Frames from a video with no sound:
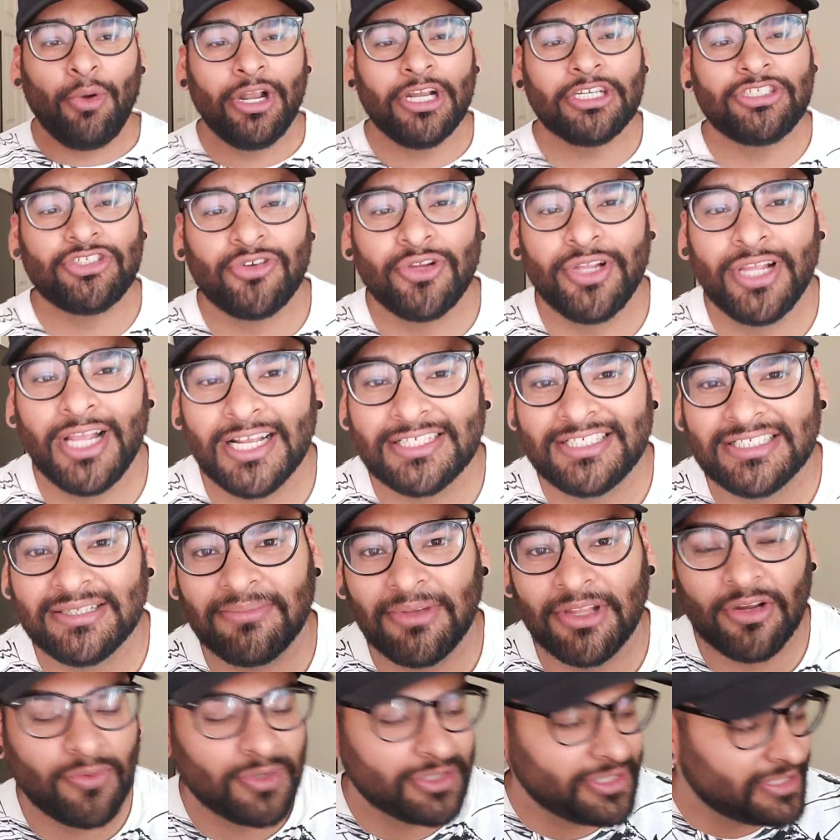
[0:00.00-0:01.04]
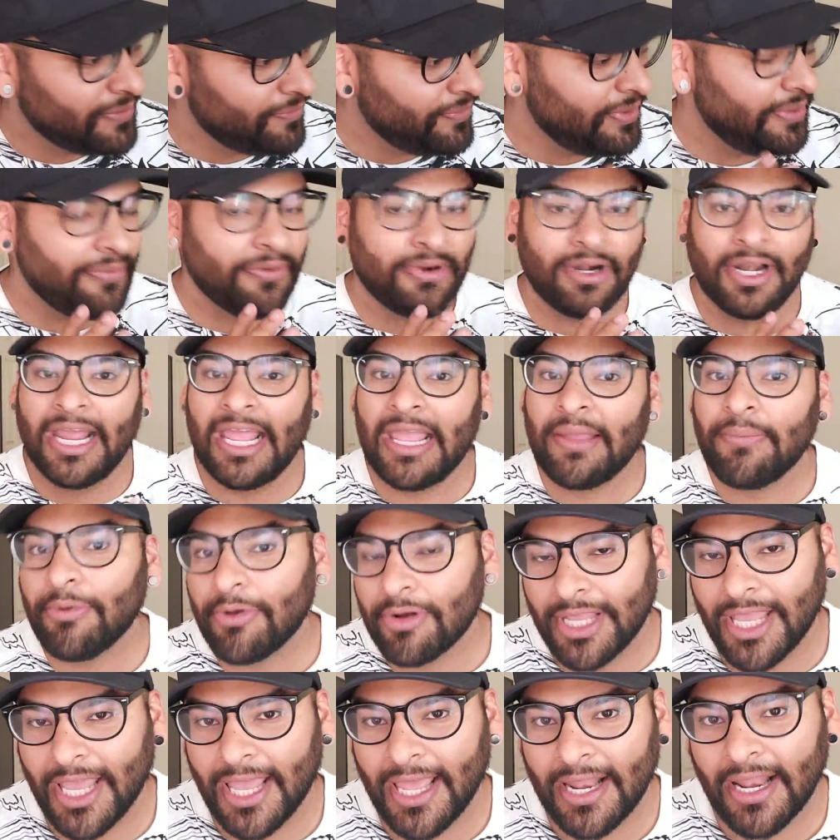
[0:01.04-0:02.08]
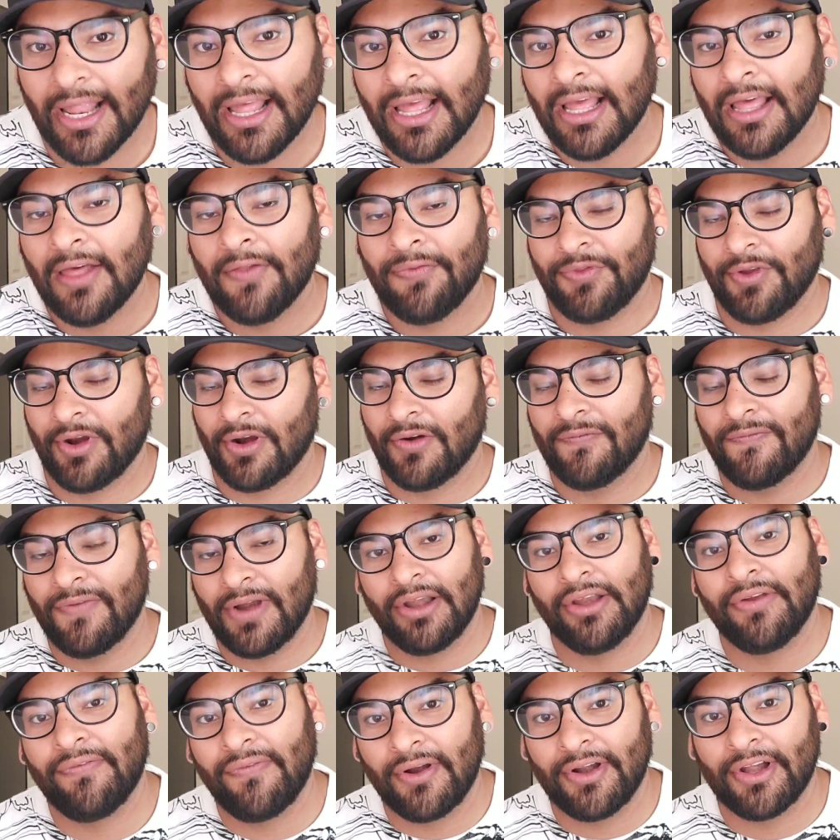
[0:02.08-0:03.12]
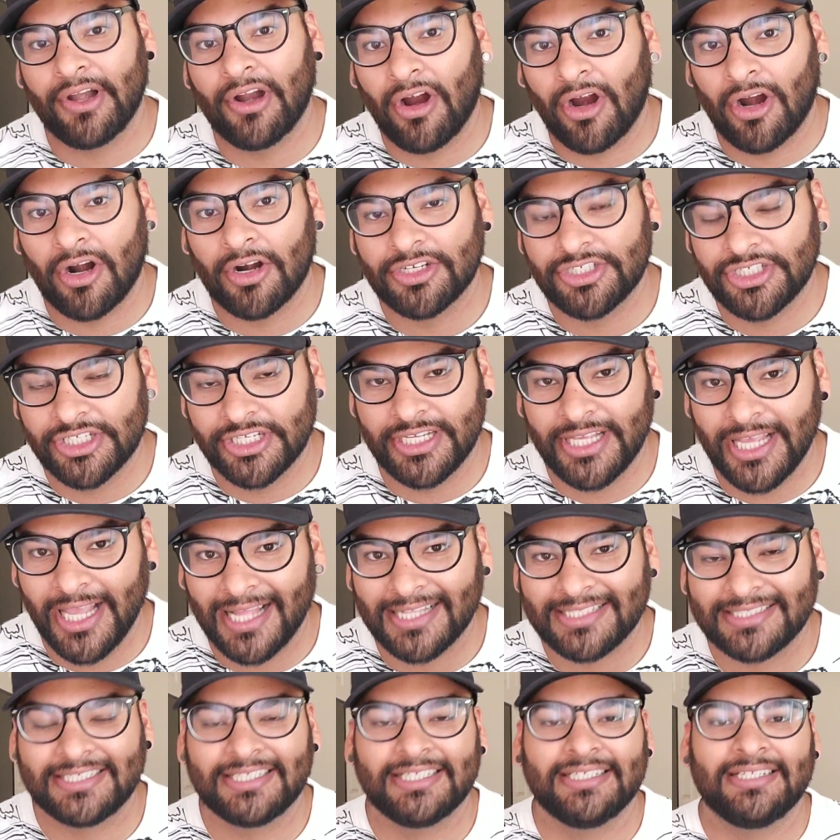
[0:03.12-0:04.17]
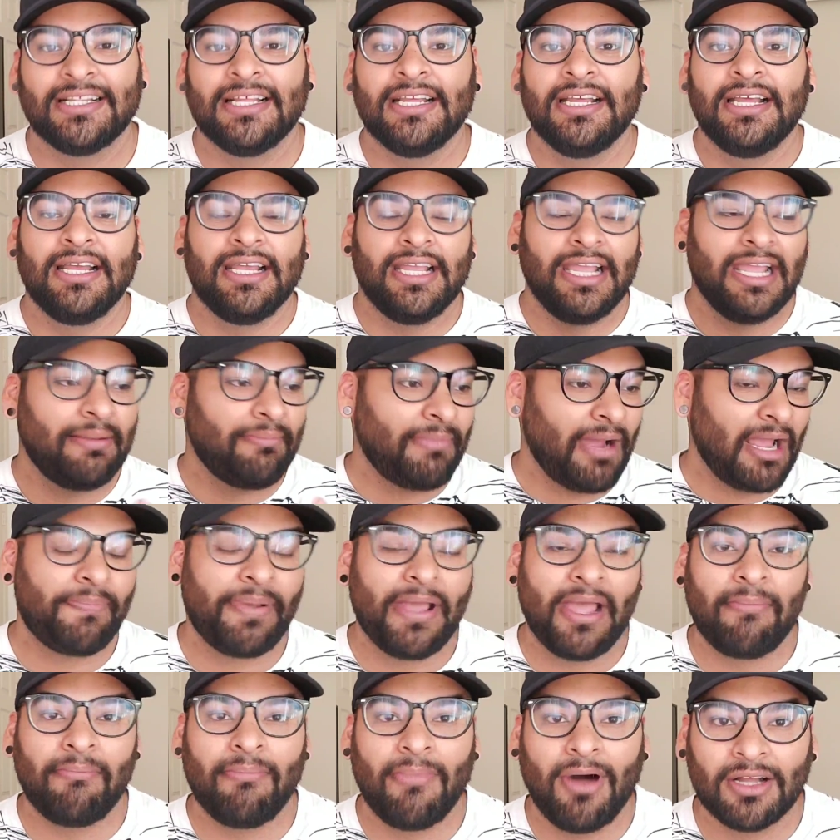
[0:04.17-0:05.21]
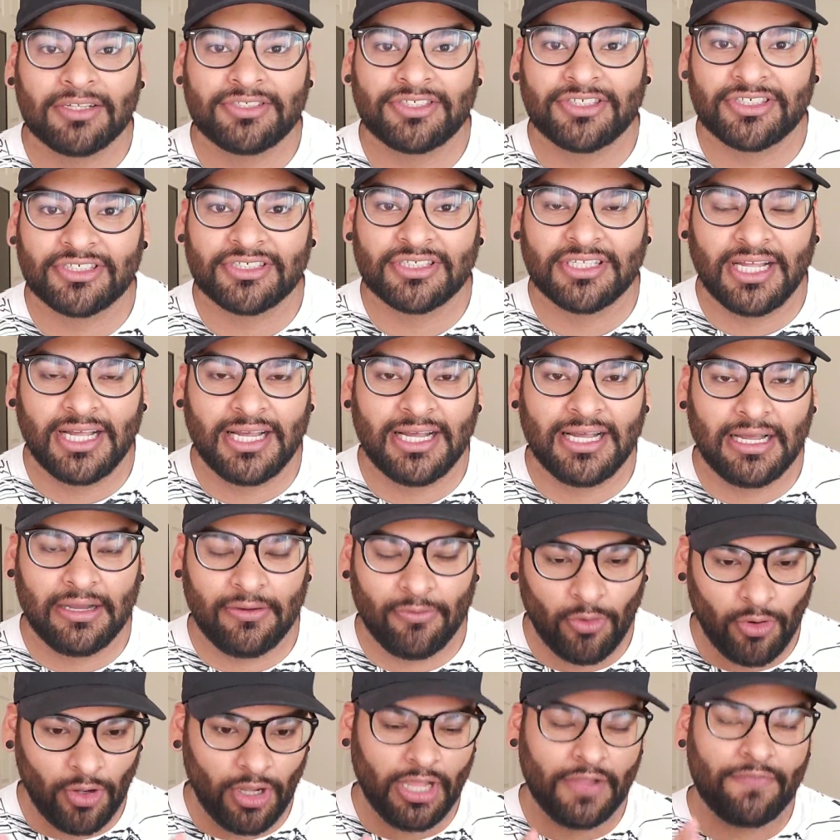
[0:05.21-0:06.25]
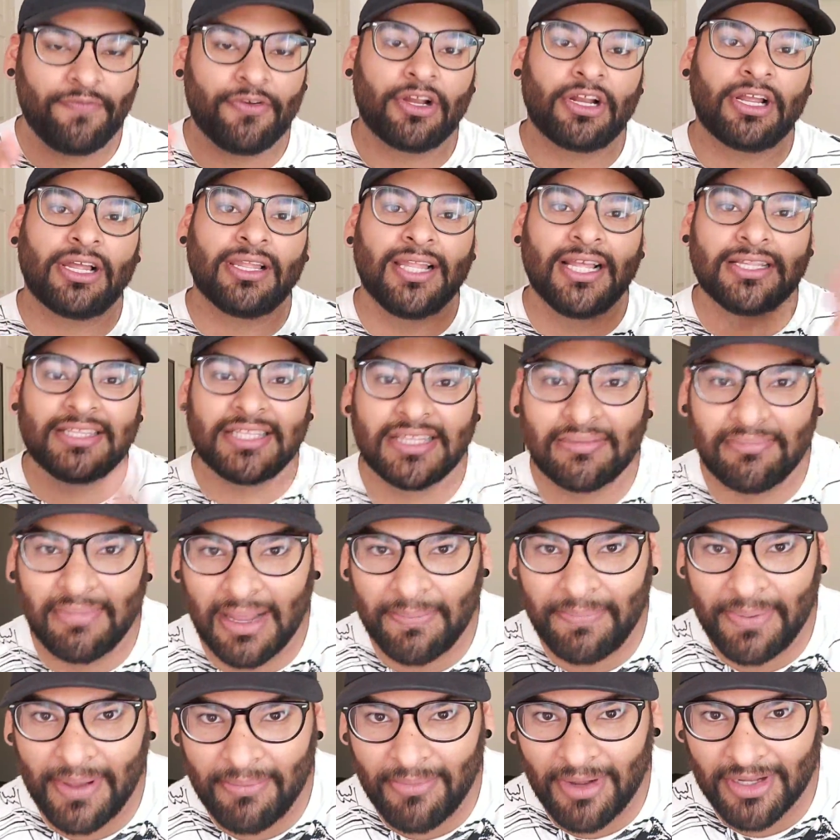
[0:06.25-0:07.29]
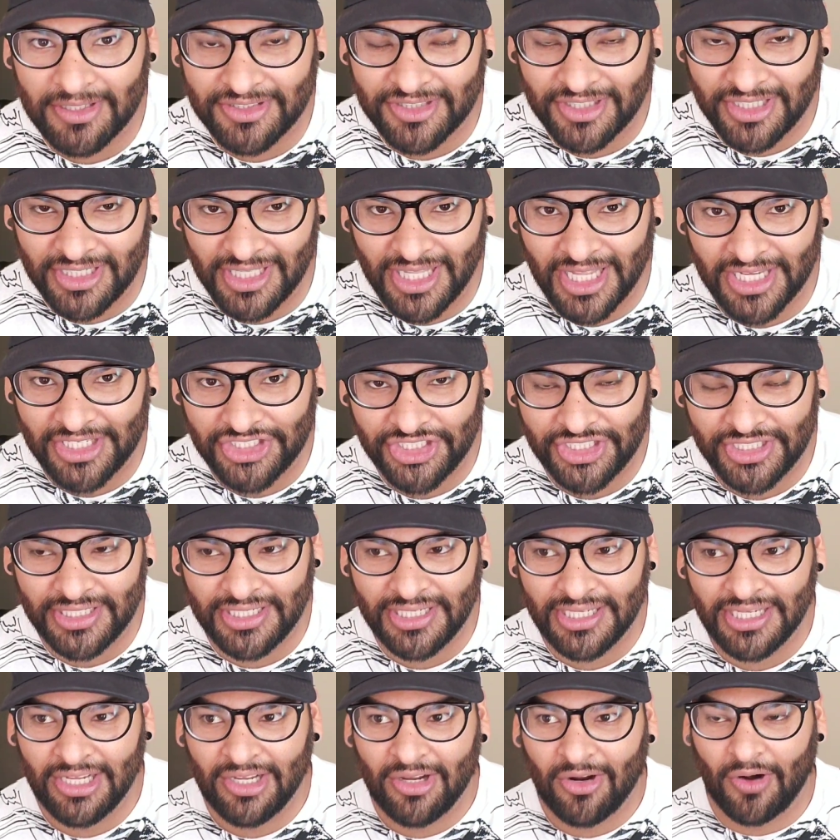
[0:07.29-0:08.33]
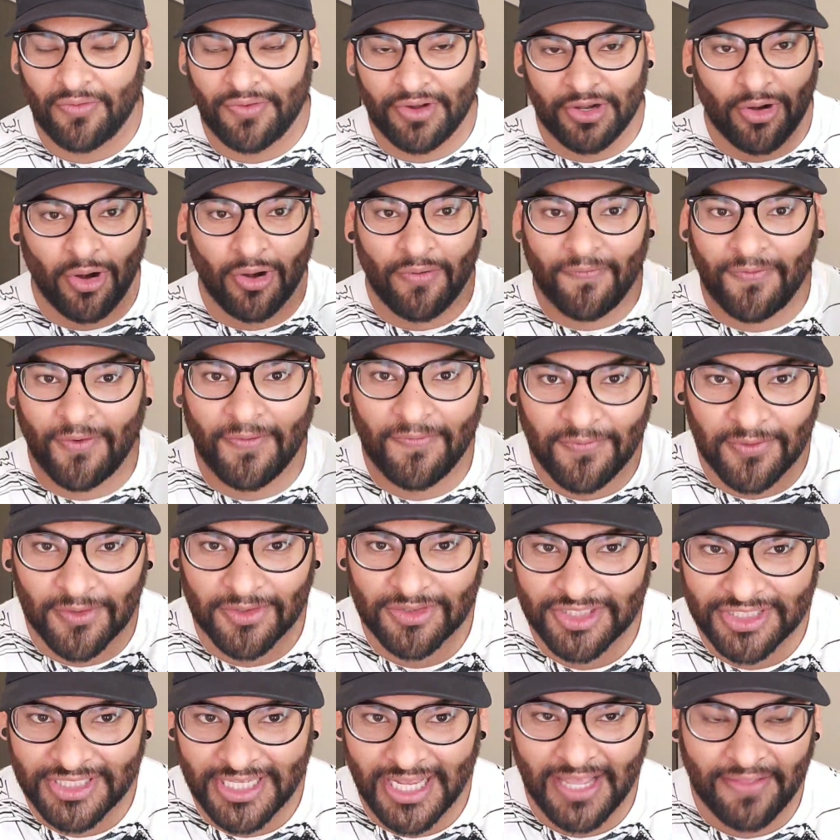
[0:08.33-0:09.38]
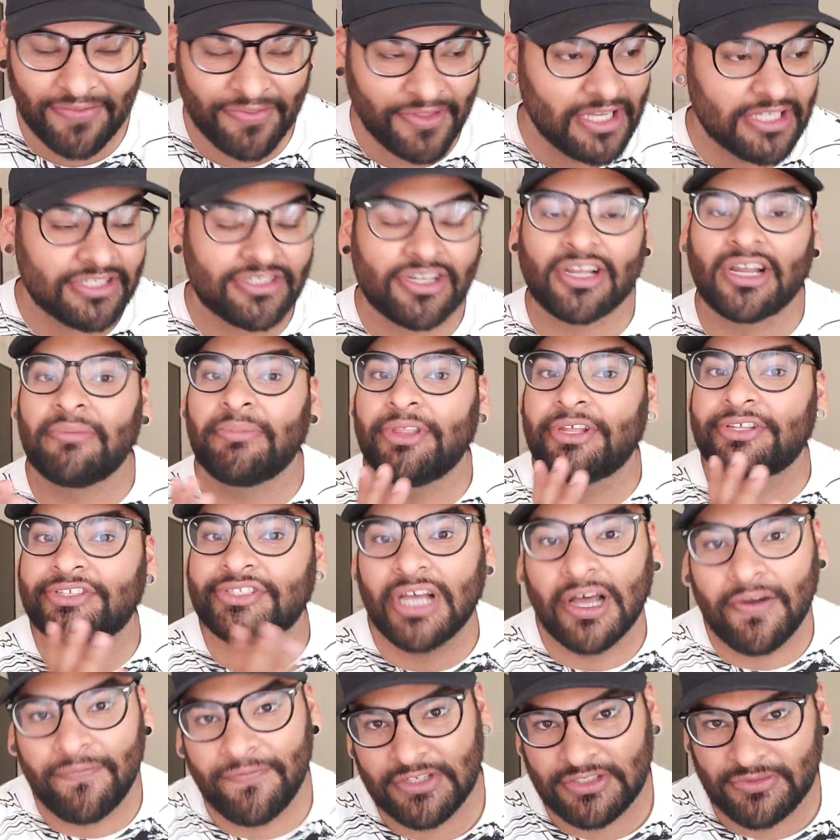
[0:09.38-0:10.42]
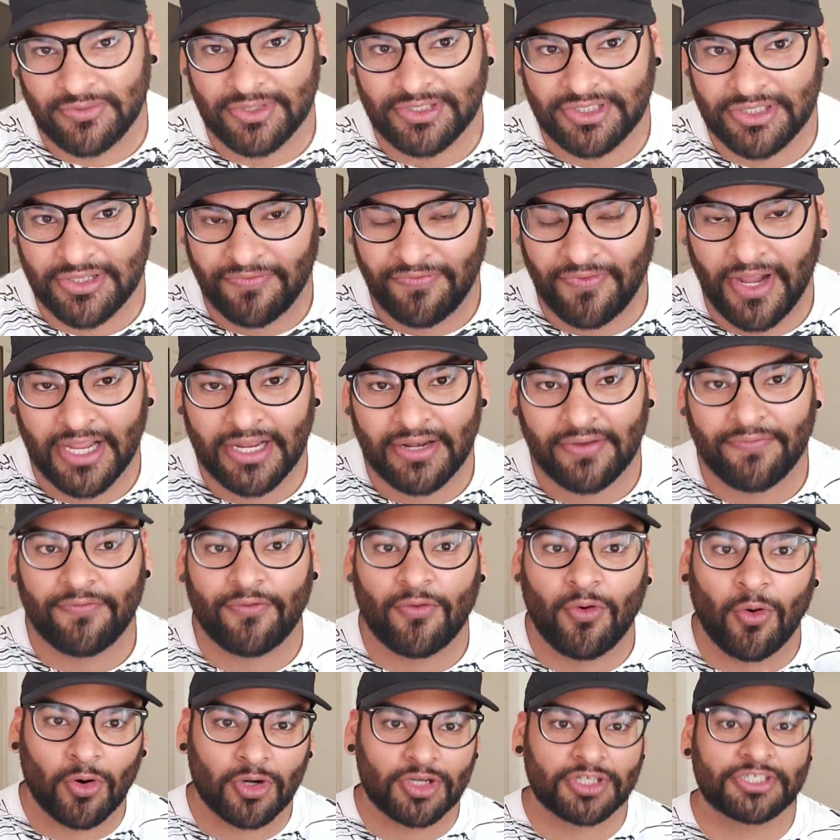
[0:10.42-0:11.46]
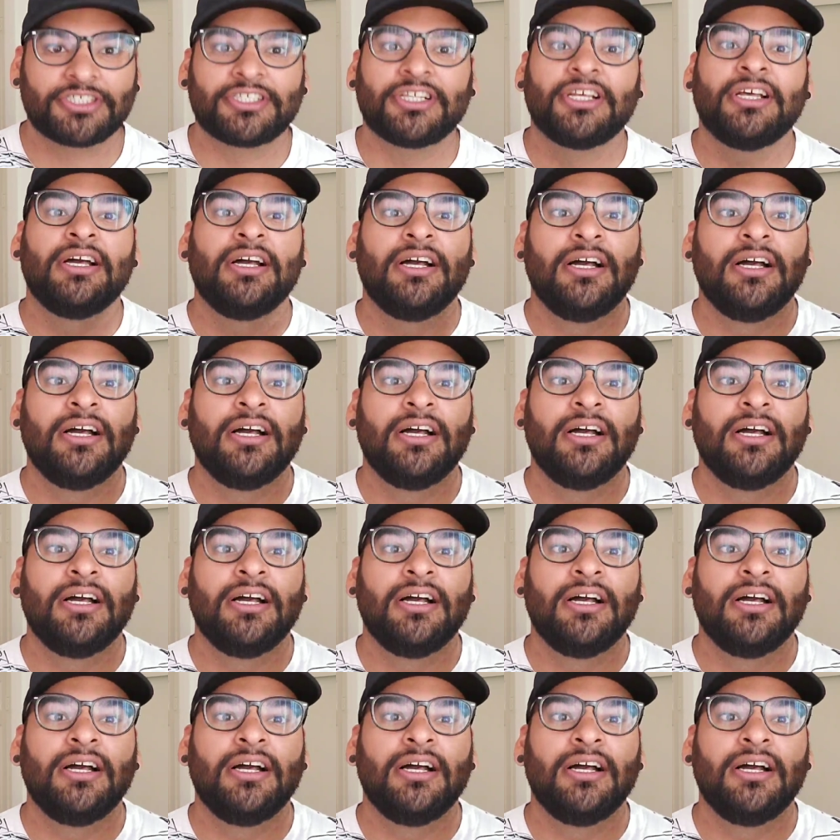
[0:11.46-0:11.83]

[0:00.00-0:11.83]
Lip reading: to show you guys some other ones that we were able to get that are very, very hard to get in My Pet Monster. Well, if you're collecting the My Pet Monster collection, or we're going for a full set, these are going to be the toughest ones to find. Of course,